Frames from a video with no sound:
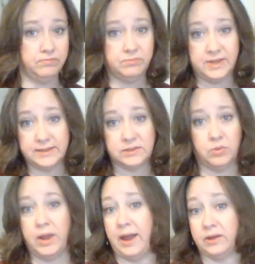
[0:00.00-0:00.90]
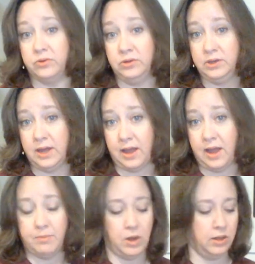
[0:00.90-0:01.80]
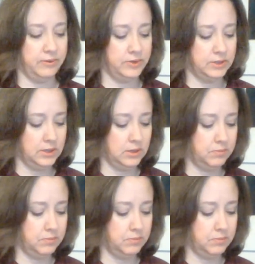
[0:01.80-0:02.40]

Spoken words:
that's the way I cook. I eyeball everything.